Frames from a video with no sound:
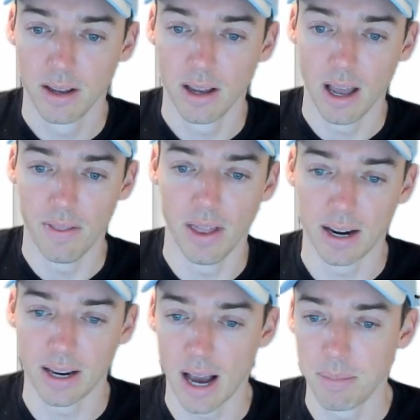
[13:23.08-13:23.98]
And then
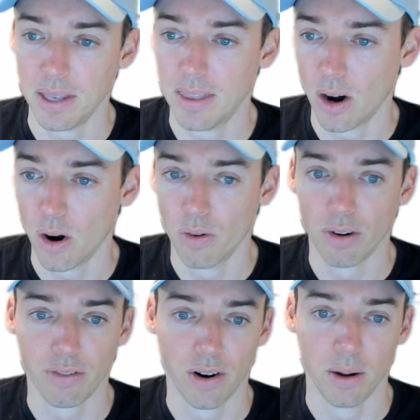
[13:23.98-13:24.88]
I copied that over
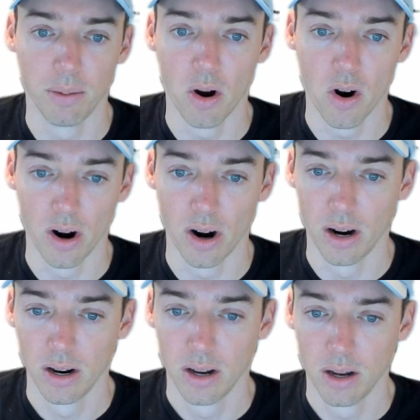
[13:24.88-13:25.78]
from
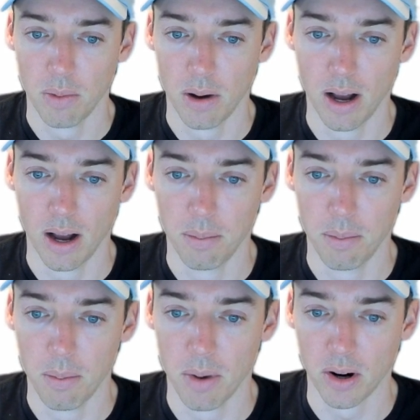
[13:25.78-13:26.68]
our
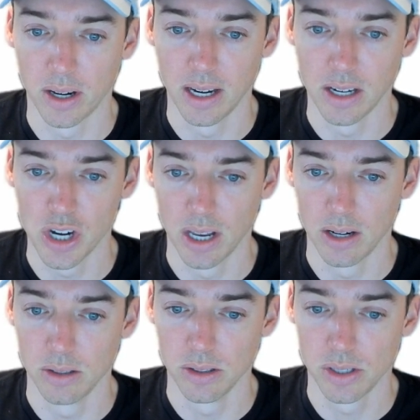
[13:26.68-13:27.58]
marketing
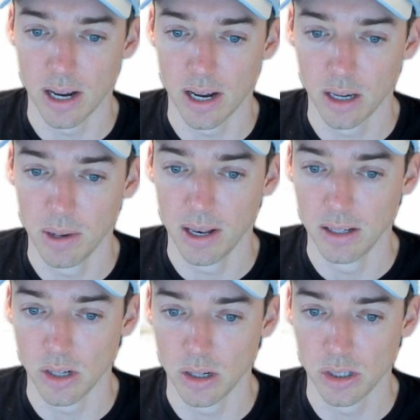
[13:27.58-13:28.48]
channels document.
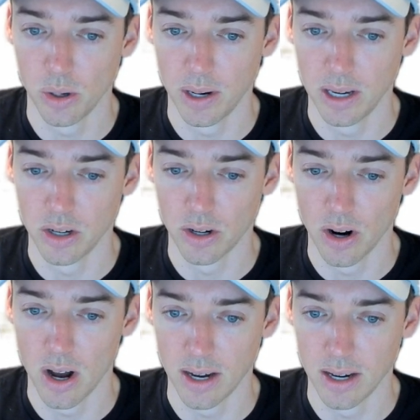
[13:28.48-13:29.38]
It's also in your
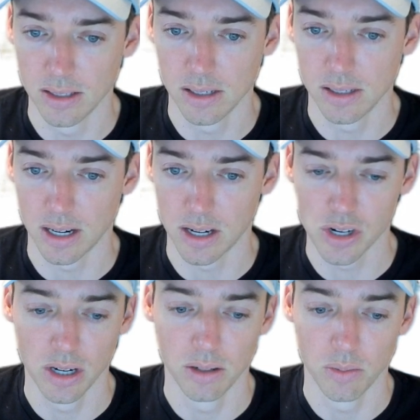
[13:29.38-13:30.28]
audience
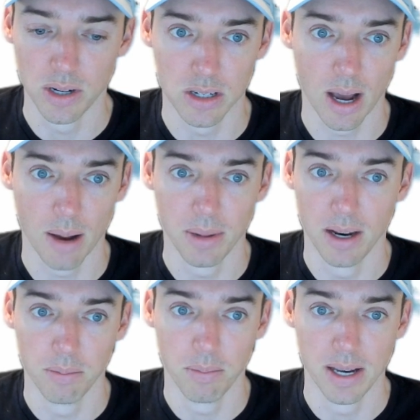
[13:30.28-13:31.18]
section. We just copied it
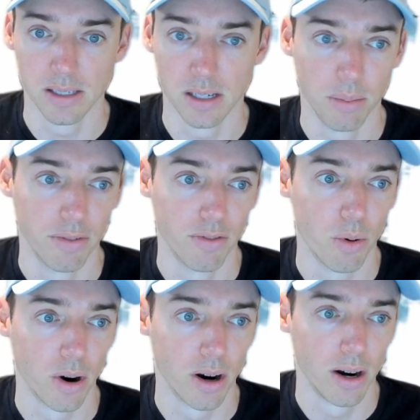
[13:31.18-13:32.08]
and pasted it
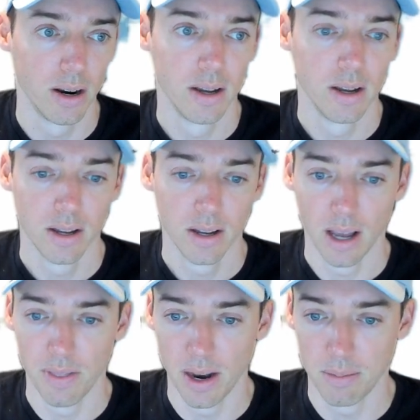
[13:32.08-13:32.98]
before.
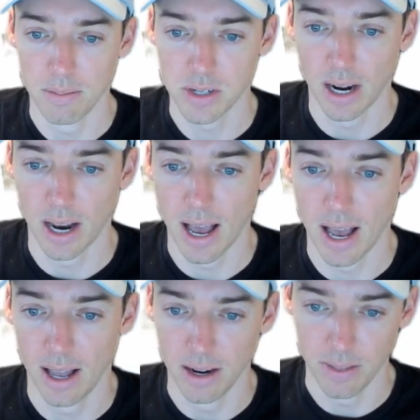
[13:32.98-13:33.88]
And then I'm just going to
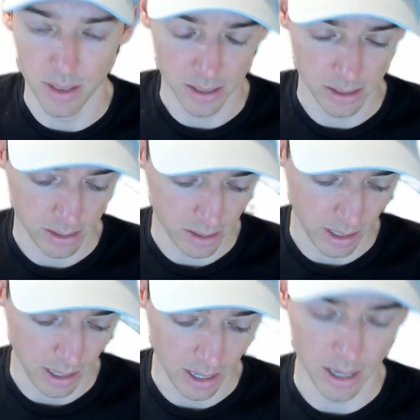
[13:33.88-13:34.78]
add this to
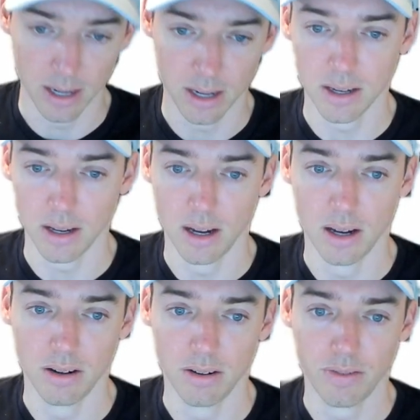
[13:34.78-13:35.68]
the end
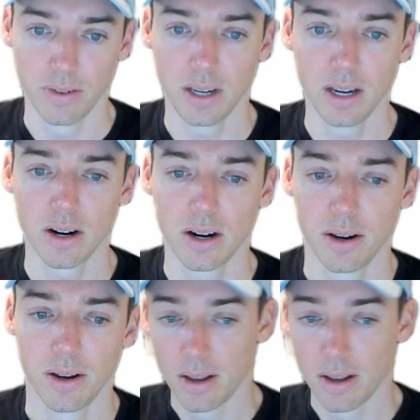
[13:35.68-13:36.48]
of here.